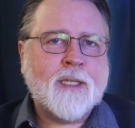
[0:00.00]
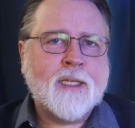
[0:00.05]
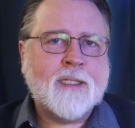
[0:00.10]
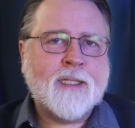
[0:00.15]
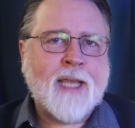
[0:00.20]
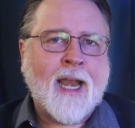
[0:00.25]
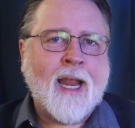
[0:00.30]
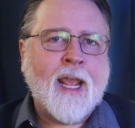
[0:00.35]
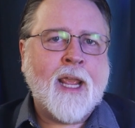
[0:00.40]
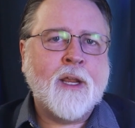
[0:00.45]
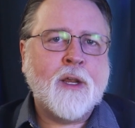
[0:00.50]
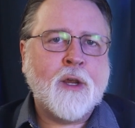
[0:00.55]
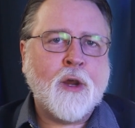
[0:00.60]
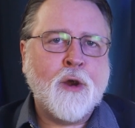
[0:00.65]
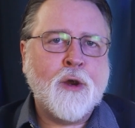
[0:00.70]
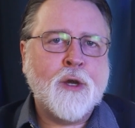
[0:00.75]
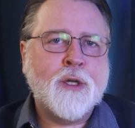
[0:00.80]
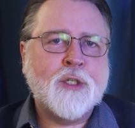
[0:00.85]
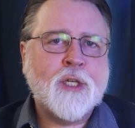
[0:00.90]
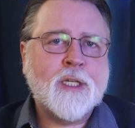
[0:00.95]
is that it
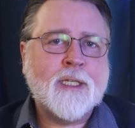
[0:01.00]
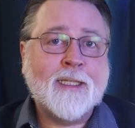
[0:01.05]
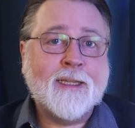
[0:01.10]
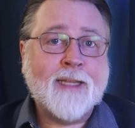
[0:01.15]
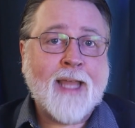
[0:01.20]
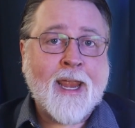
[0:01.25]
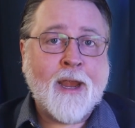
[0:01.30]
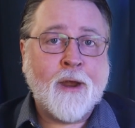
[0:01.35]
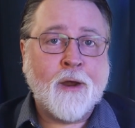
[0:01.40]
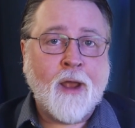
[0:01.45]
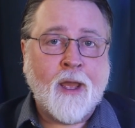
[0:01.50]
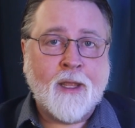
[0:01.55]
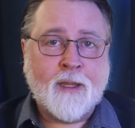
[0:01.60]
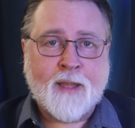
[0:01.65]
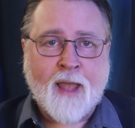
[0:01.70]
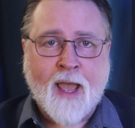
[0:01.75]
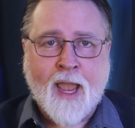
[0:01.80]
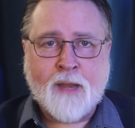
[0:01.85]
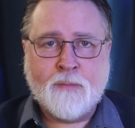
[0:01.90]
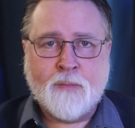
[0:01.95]
encourages layer
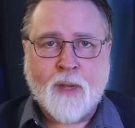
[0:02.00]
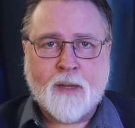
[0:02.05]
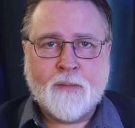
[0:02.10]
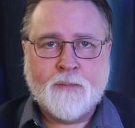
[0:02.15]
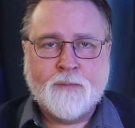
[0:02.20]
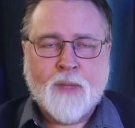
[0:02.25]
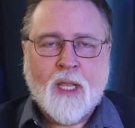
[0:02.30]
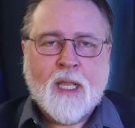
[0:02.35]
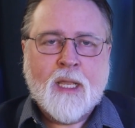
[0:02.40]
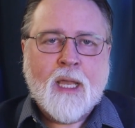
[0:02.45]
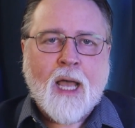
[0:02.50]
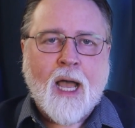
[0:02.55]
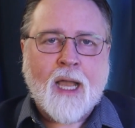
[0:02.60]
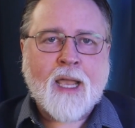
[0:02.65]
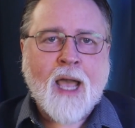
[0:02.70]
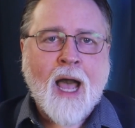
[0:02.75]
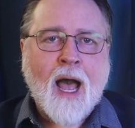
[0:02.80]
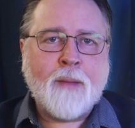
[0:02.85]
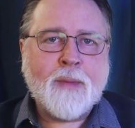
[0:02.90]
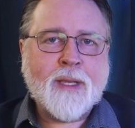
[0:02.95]
alignment. A
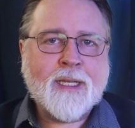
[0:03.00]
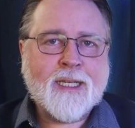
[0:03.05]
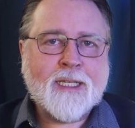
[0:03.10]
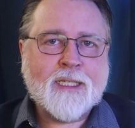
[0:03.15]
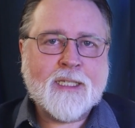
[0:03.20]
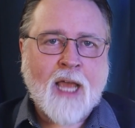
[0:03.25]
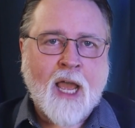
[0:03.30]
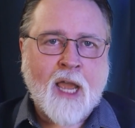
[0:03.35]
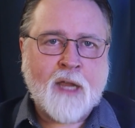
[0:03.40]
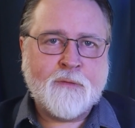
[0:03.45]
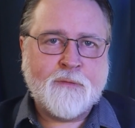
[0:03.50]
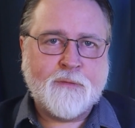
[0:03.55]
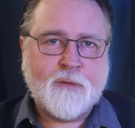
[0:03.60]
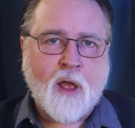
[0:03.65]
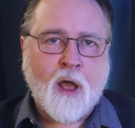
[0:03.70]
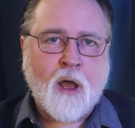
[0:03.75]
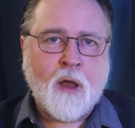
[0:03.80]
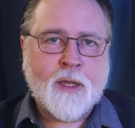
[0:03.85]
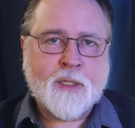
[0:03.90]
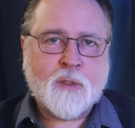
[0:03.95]
common design
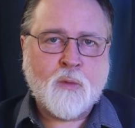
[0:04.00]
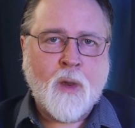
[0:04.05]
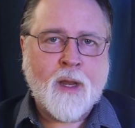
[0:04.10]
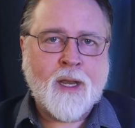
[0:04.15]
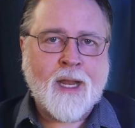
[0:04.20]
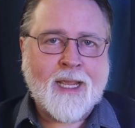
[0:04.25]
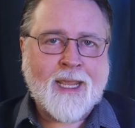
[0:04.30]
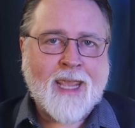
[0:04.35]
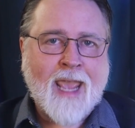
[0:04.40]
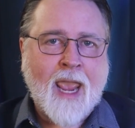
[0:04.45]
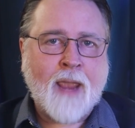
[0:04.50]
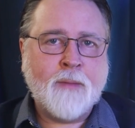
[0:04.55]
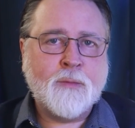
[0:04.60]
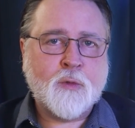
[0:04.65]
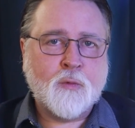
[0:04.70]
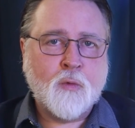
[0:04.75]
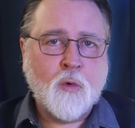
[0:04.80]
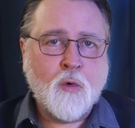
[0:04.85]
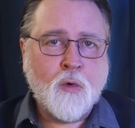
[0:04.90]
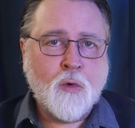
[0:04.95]
flaw is when a game's
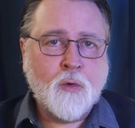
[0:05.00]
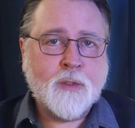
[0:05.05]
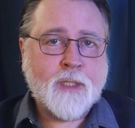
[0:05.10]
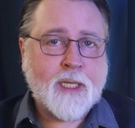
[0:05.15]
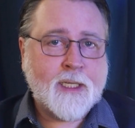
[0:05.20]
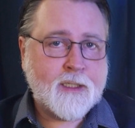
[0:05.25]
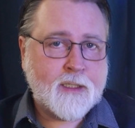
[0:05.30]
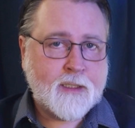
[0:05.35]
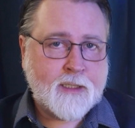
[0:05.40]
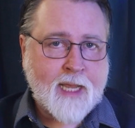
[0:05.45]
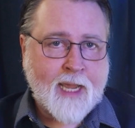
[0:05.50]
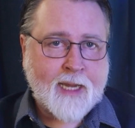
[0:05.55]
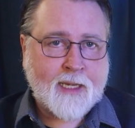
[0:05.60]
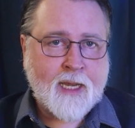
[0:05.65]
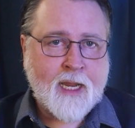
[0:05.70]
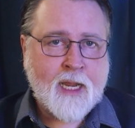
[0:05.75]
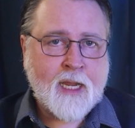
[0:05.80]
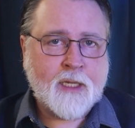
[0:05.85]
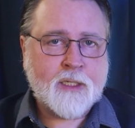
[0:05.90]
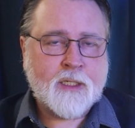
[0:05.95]
rules, its
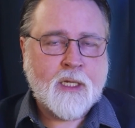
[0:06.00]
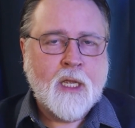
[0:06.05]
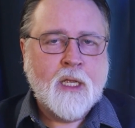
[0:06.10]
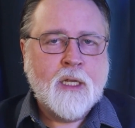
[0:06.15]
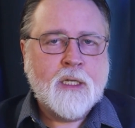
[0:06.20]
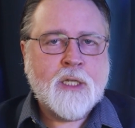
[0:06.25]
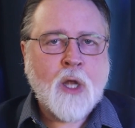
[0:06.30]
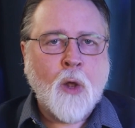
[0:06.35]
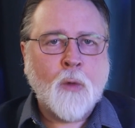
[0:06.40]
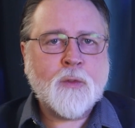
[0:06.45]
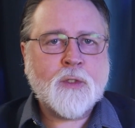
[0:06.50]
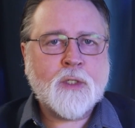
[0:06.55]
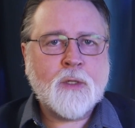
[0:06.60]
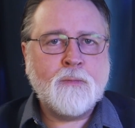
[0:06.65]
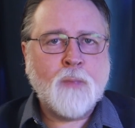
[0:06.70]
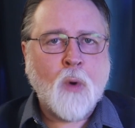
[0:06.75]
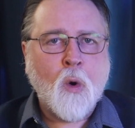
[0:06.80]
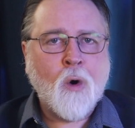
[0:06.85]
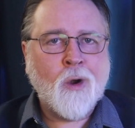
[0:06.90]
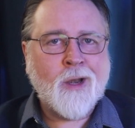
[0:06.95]
techniques, don't
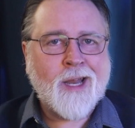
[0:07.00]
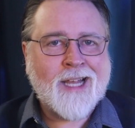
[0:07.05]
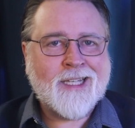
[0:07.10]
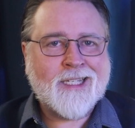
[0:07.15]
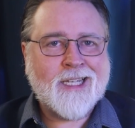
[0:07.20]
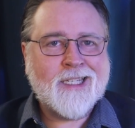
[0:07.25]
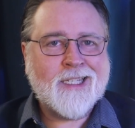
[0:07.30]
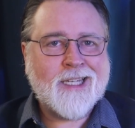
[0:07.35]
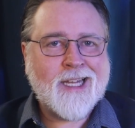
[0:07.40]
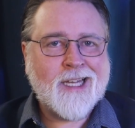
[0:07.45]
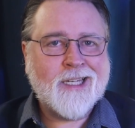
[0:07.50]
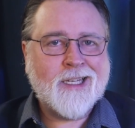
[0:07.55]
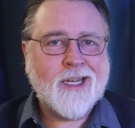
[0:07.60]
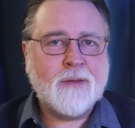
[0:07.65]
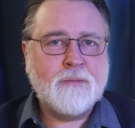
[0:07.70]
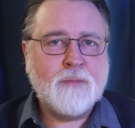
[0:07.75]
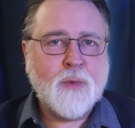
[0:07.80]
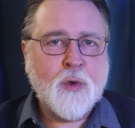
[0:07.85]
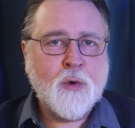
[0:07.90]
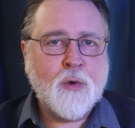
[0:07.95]
support its
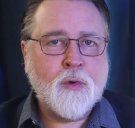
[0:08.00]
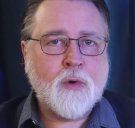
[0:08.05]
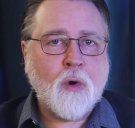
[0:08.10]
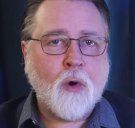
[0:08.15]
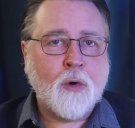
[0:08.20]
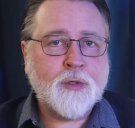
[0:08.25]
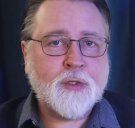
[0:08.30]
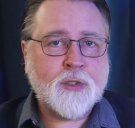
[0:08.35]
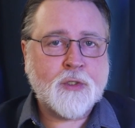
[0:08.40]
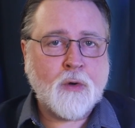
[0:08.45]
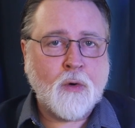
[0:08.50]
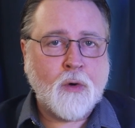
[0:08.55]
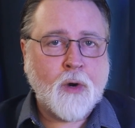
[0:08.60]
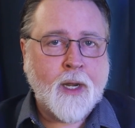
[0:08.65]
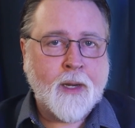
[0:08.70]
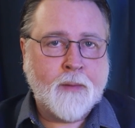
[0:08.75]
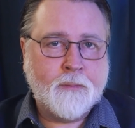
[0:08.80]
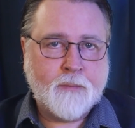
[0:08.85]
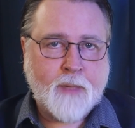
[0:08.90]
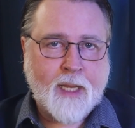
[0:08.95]
intended mood or
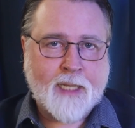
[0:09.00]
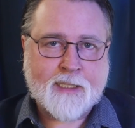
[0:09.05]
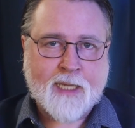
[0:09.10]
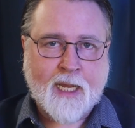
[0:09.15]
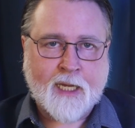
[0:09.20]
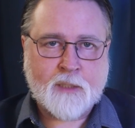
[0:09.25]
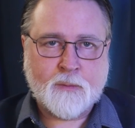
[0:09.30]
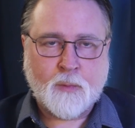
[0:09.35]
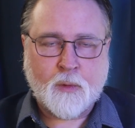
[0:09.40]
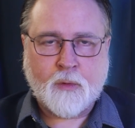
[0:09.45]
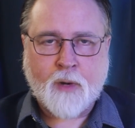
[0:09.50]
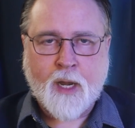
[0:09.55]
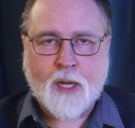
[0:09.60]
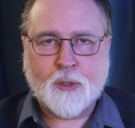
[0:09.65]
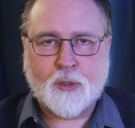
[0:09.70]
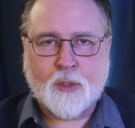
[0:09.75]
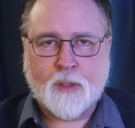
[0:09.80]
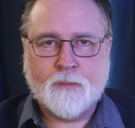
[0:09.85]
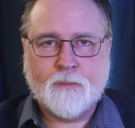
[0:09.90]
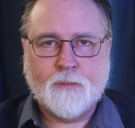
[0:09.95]
story, its
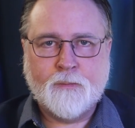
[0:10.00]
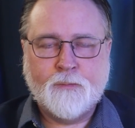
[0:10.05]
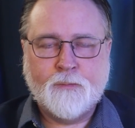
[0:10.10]
exploration.